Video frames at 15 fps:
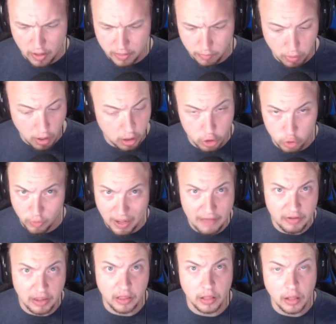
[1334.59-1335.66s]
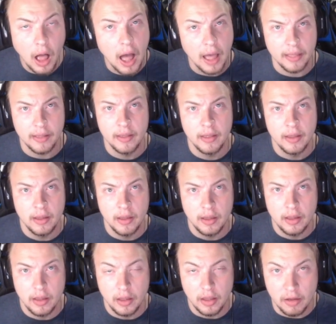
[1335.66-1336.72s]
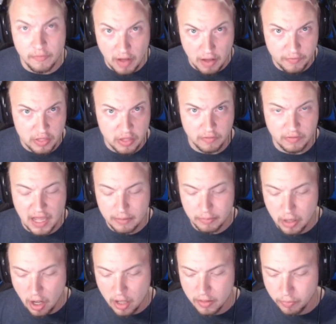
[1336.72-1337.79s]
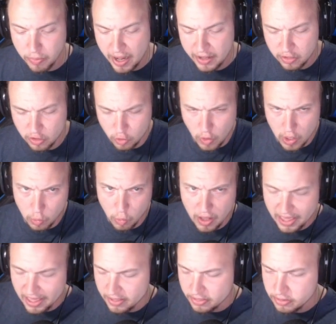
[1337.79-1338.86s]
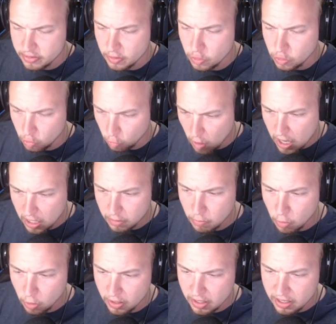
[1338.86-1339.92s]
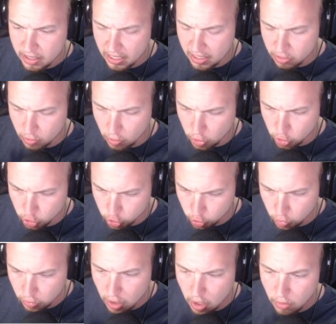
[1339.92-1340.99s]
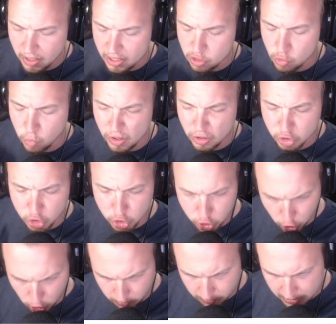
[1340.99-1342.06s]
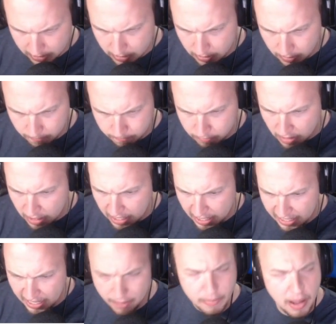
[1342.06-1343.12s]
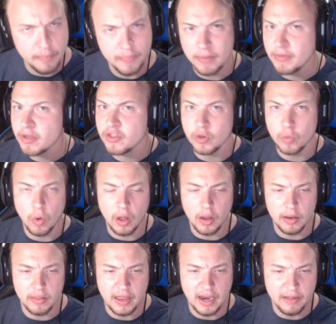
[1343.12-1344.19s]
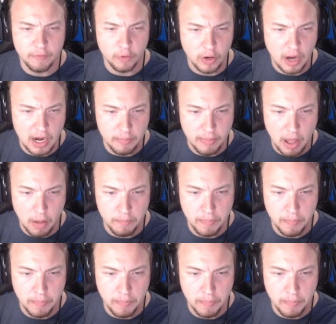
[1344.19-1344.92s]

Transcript: The Broncos, we have a lot of offensive linemen on the practice squad. It's Throckmorton, it's Gargiulo, it's Will Sherman, and I might be missing one that I forgot about.